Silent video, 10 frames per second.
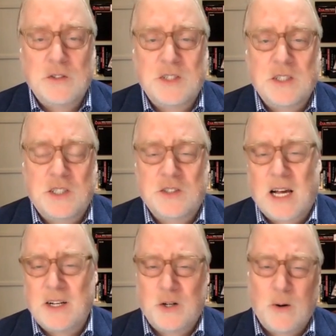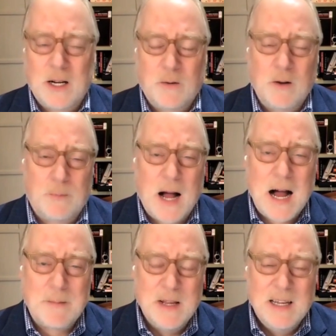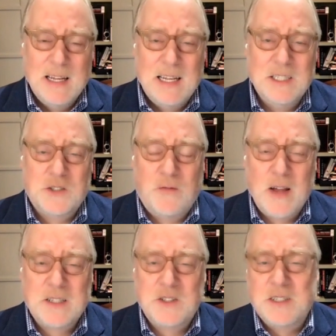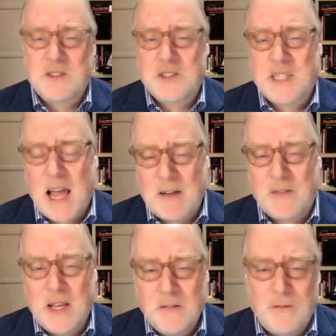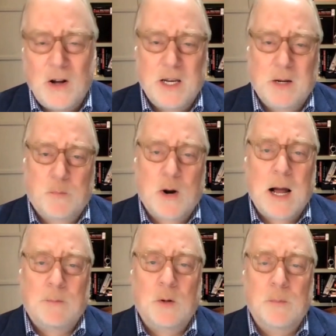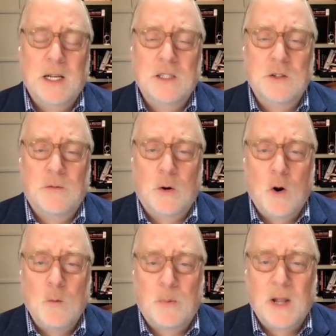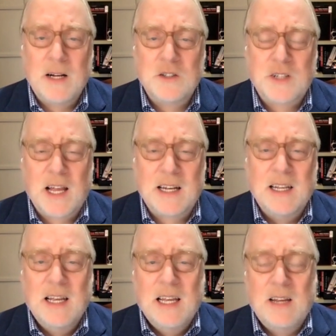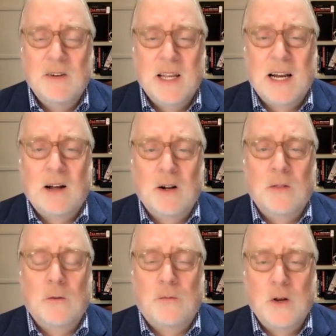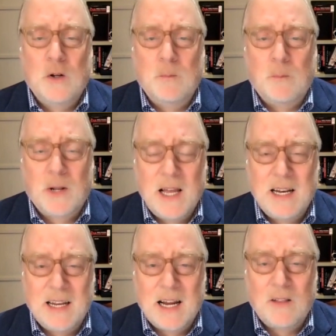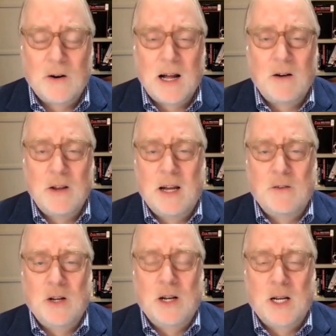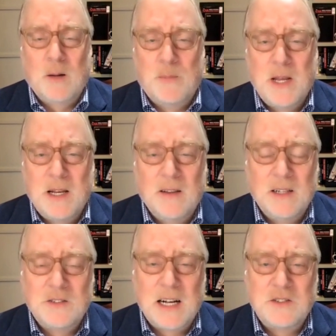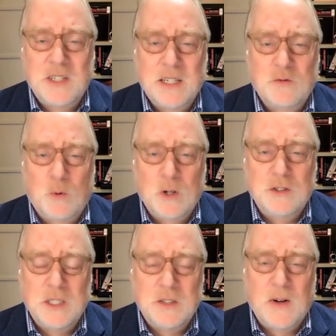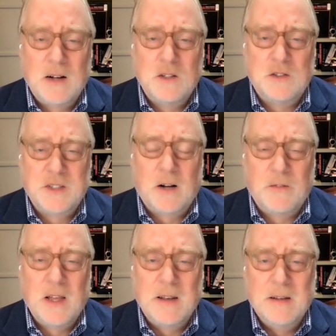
first thing she's got to do, I agree with Bob, is fix the staff infighting problem. Because if your own players can't even get out on the field and play together, how are you ever going to compete in this high-stakes world she's found herself in?